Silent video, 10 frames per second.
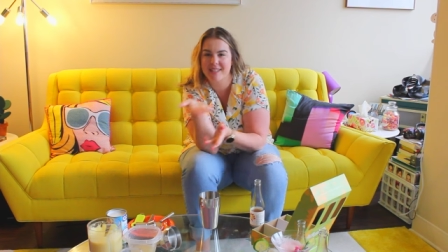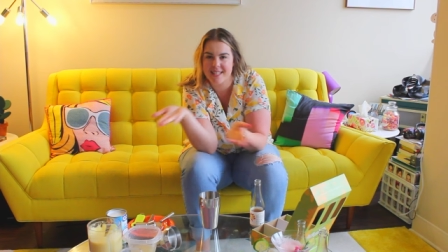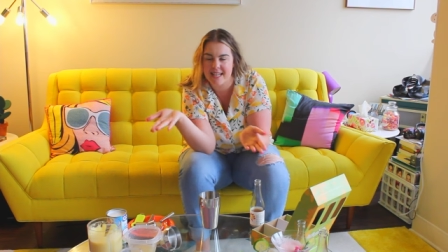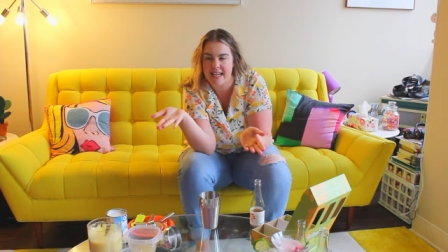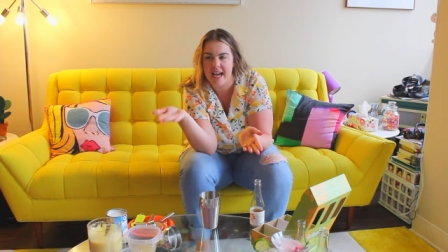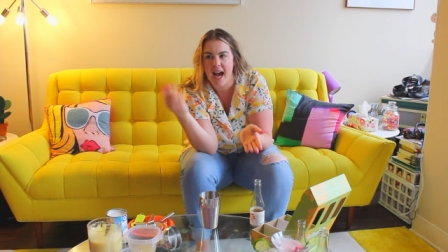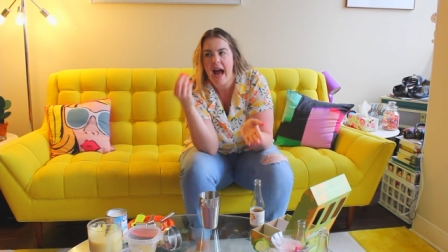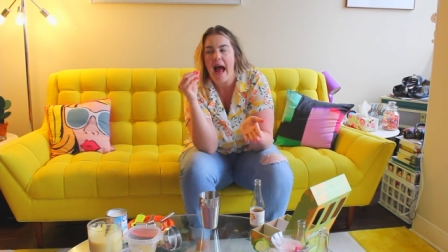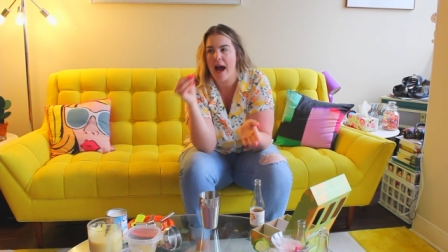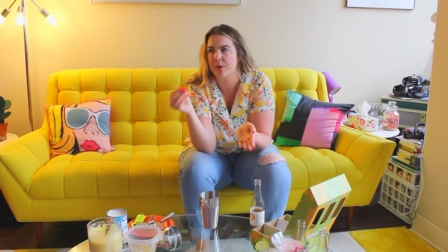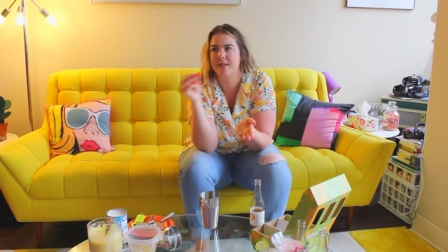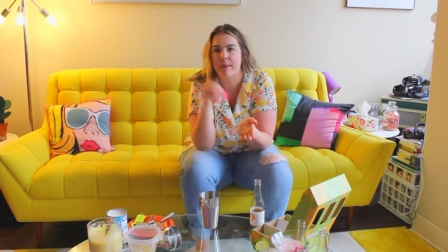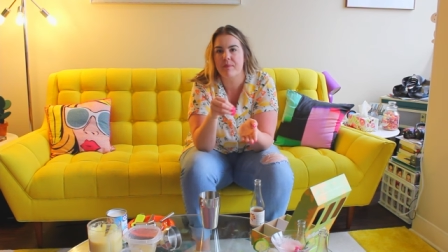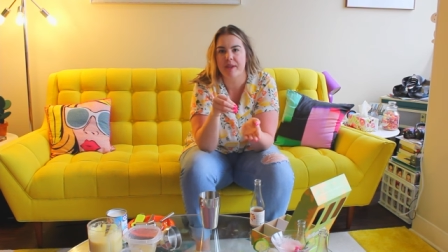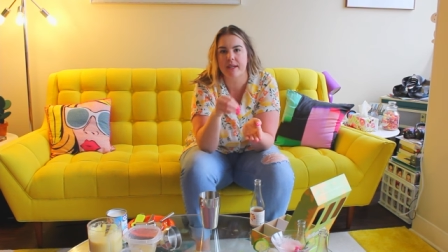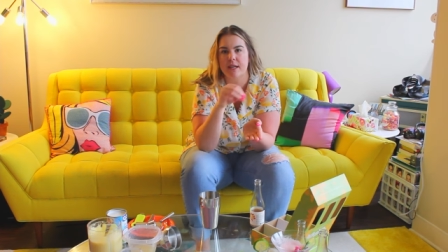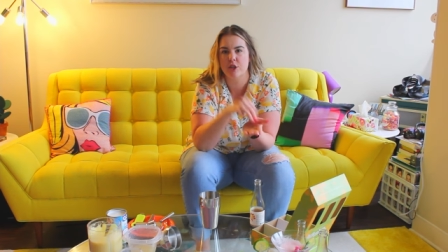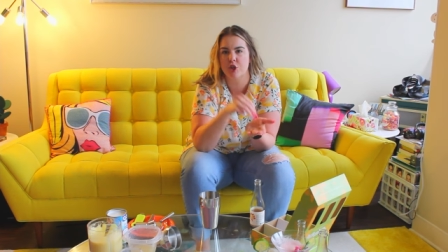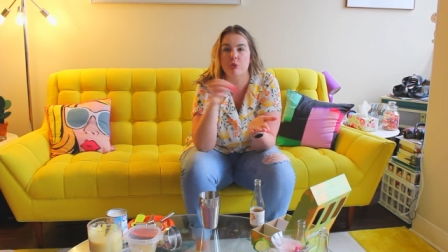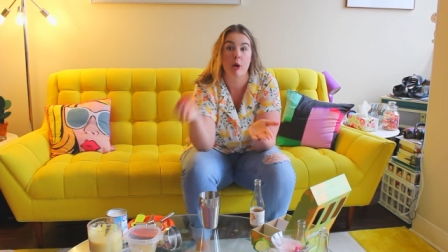to see how something can
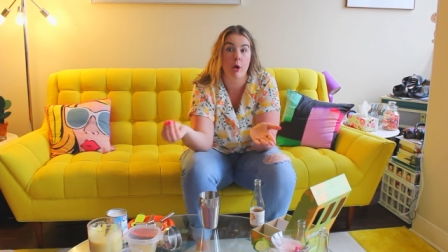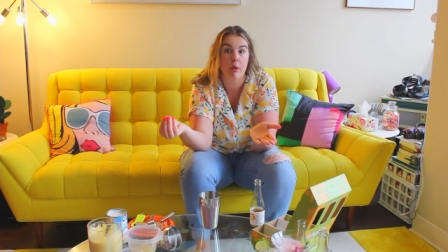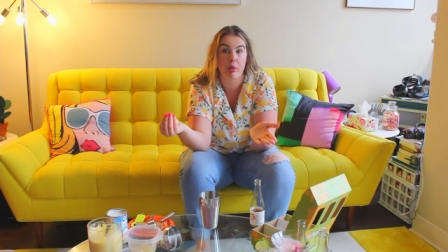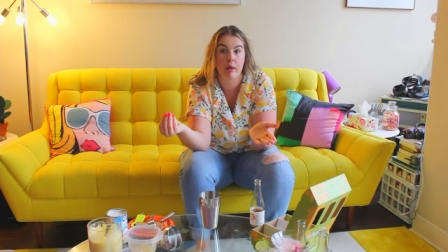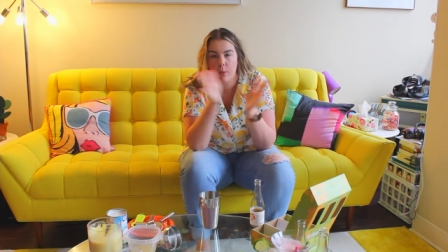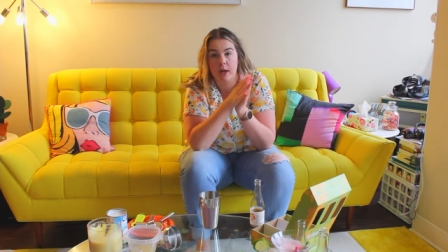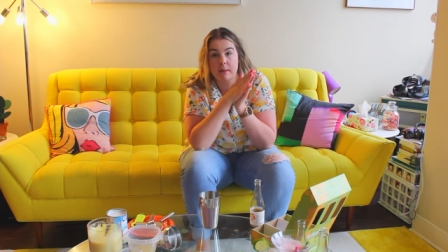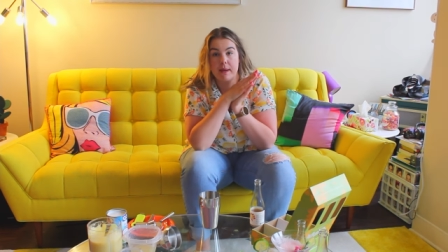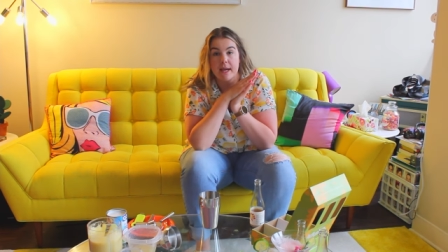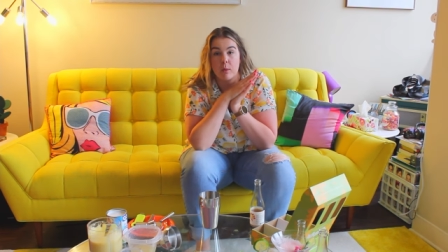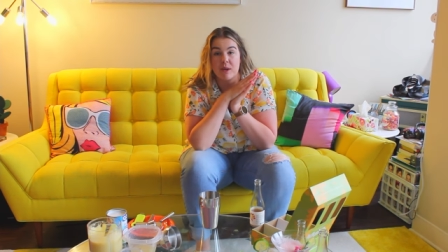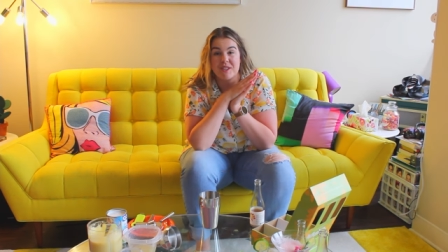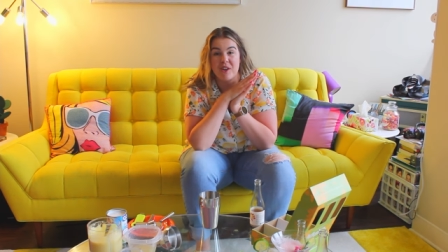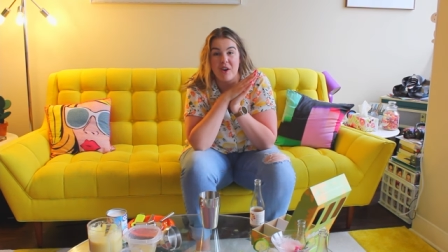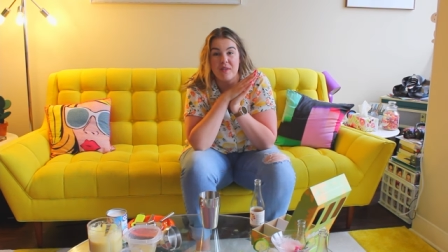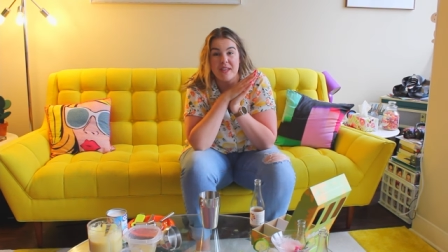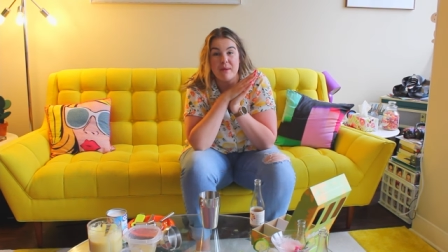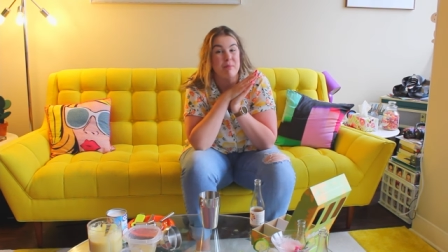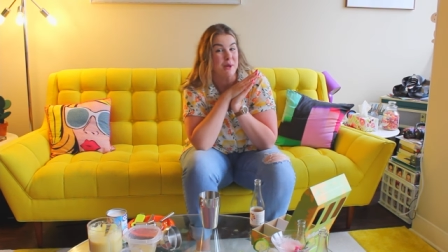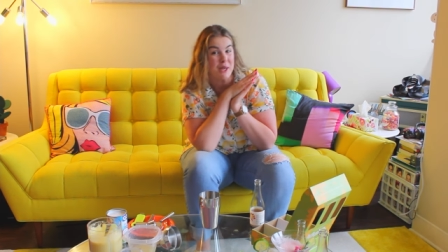do both. We're gonna make what is called
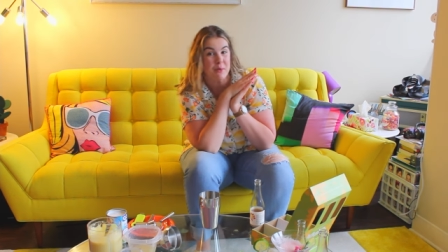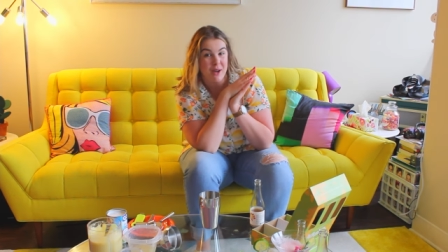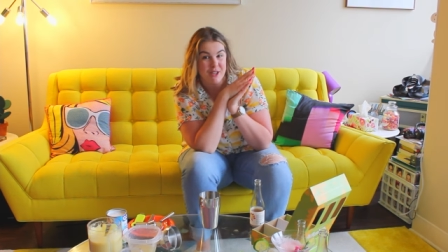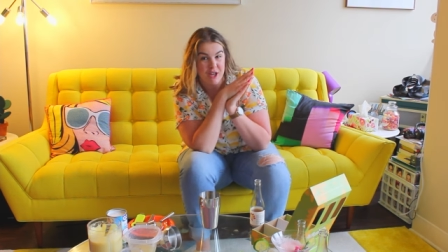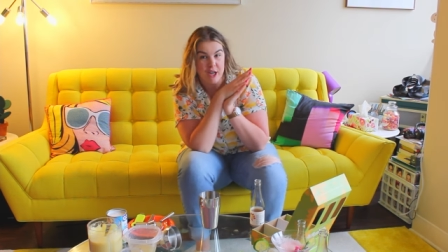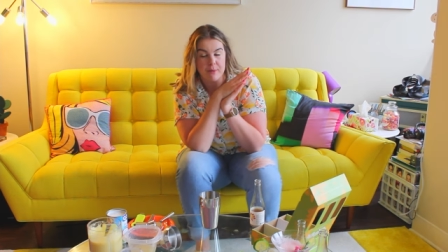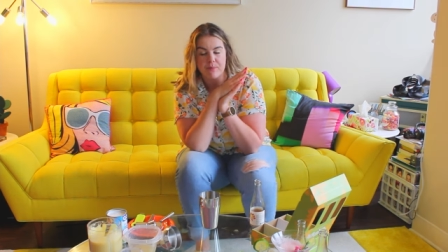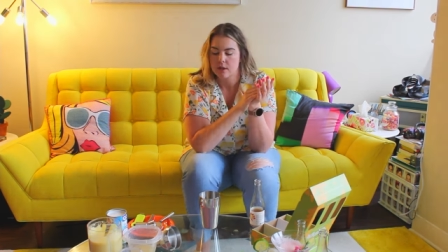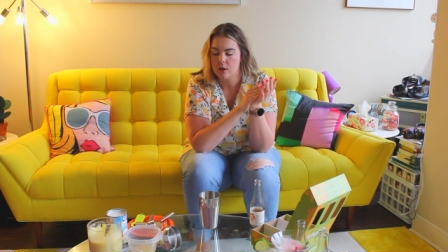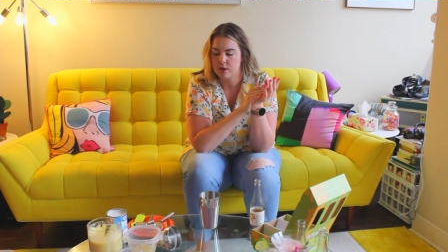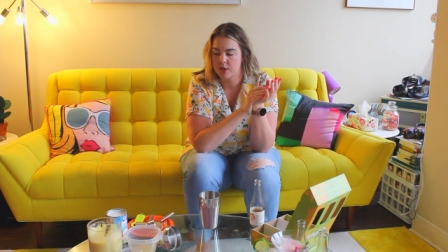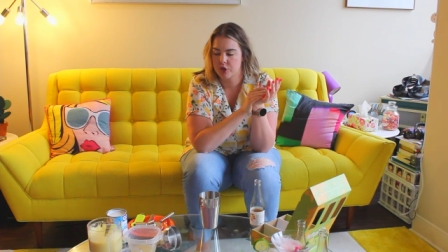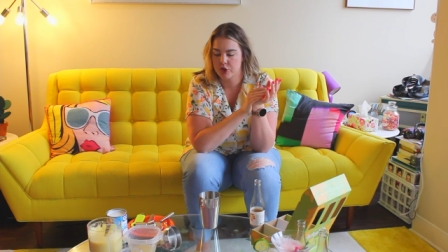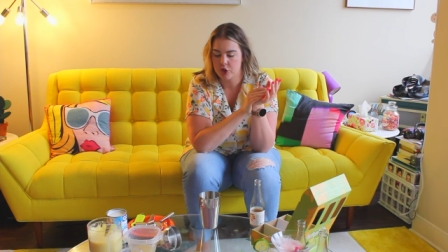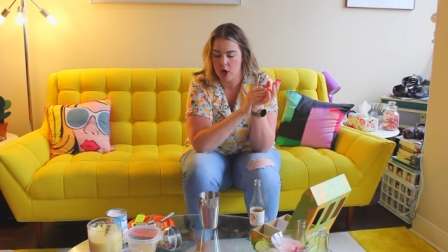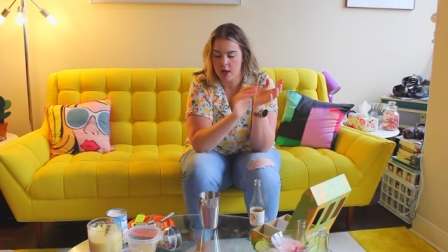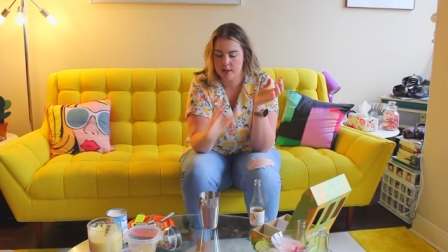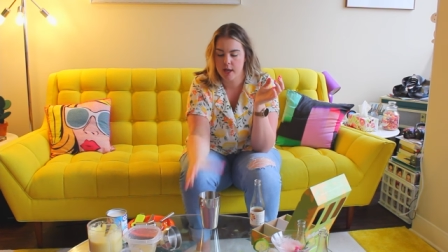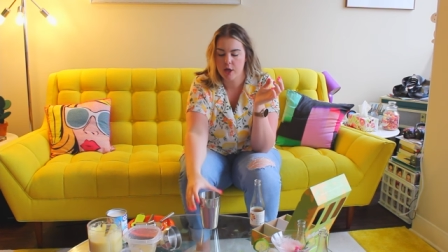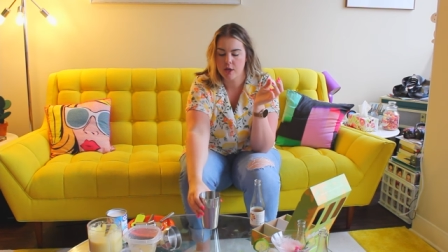the Boogie Wonder. So to
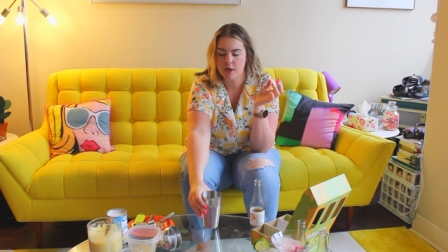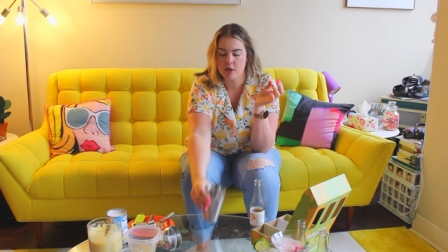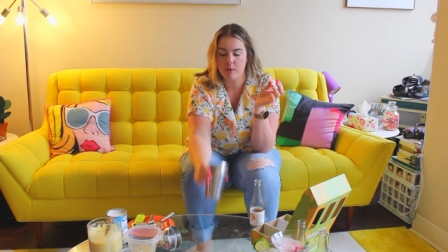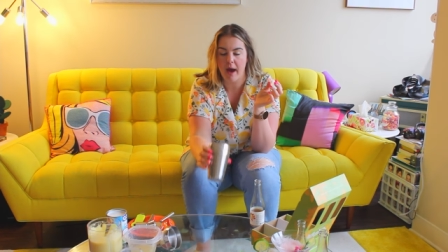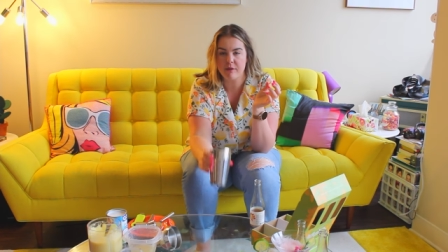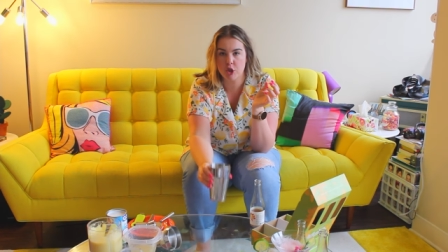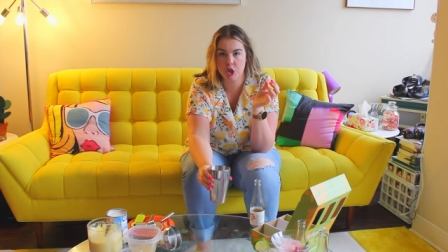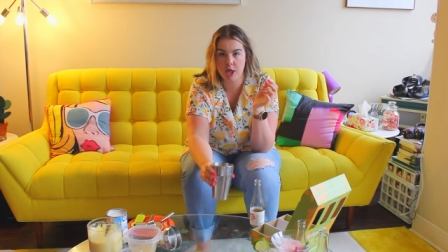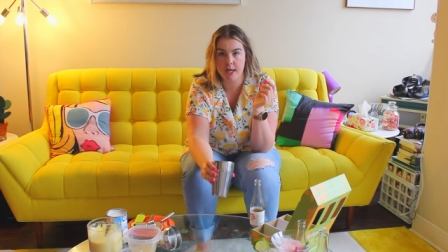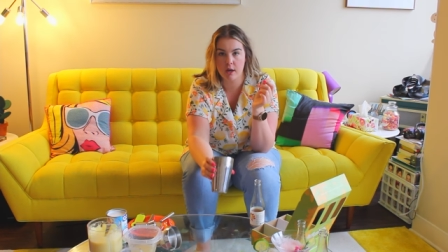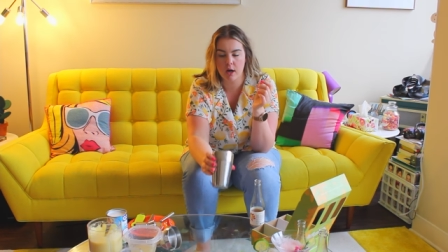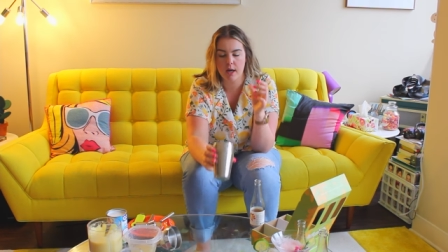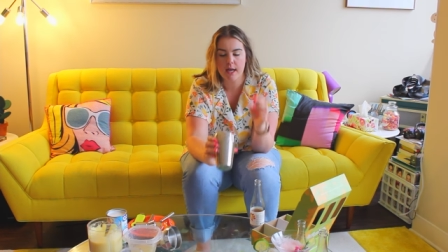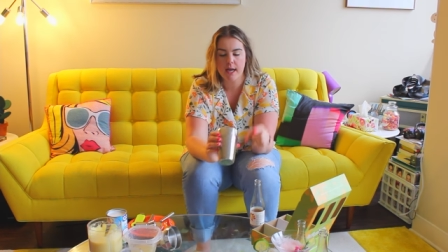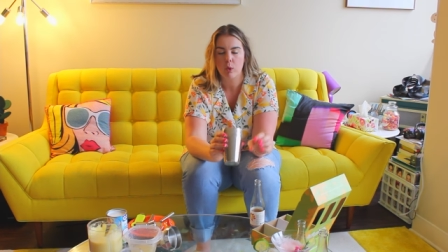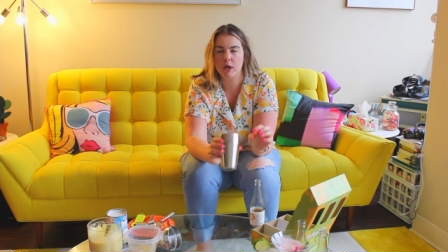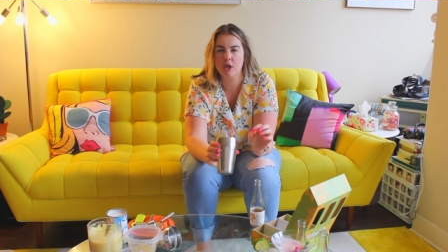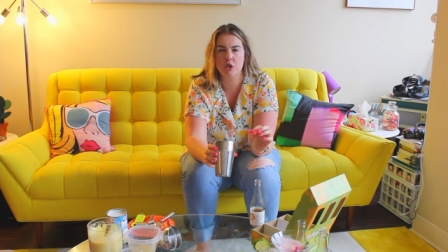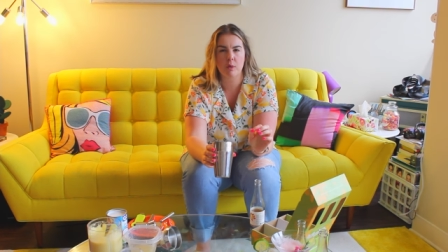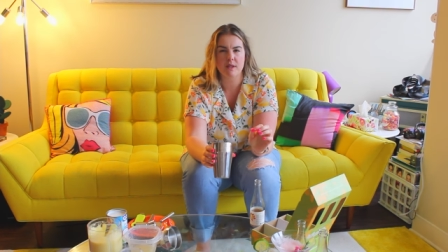start, you have your shaker. We're gonna
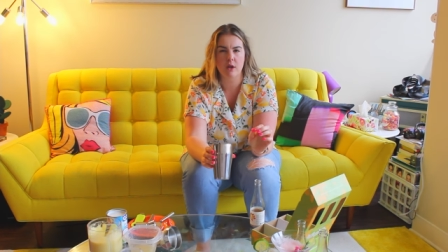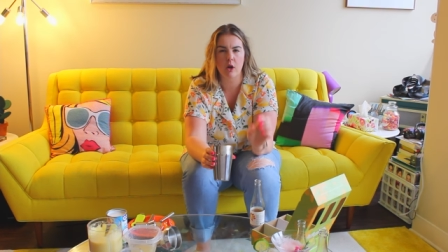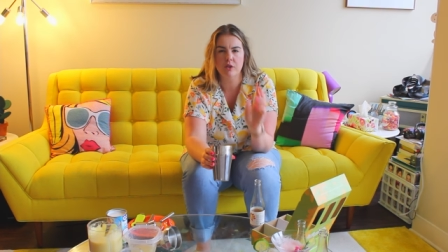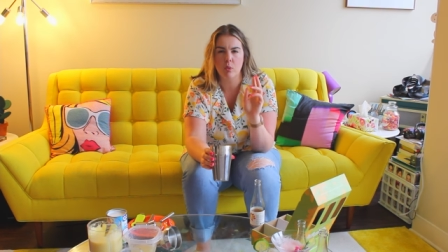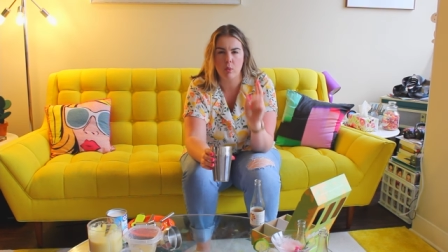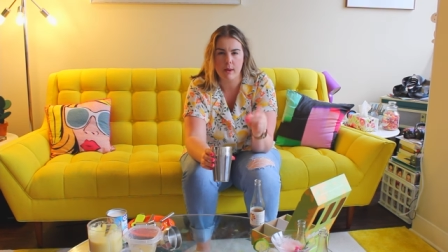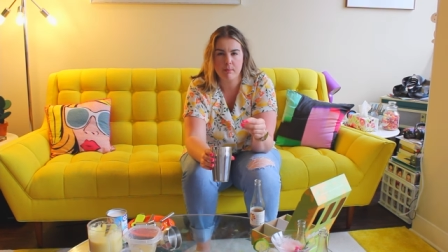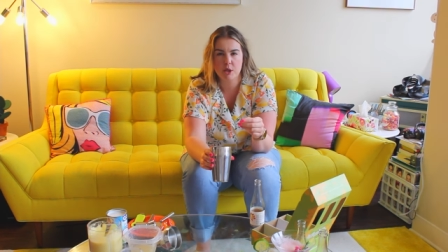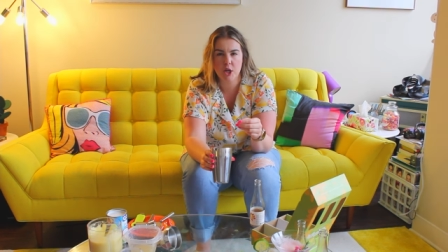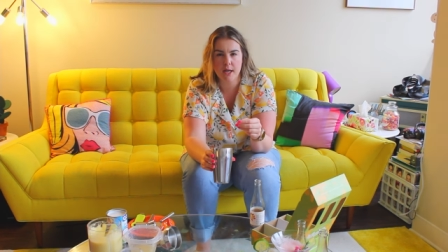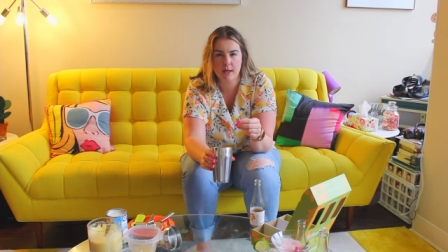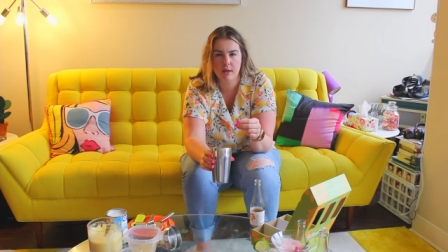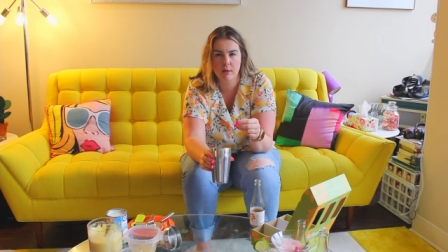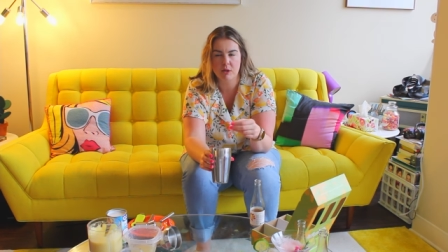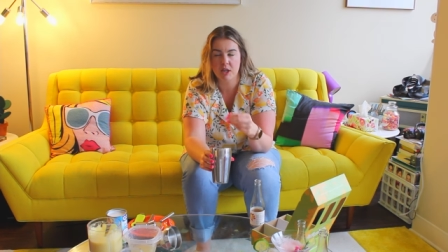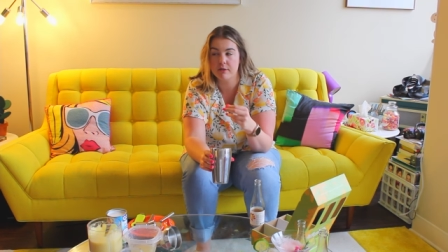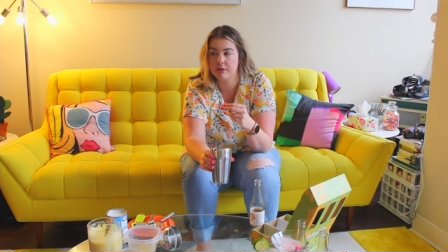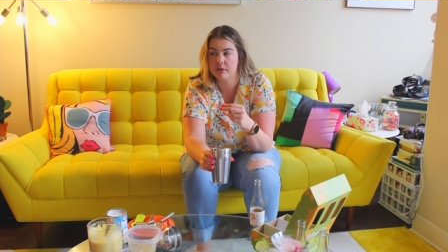do what's called a whip shake, which I've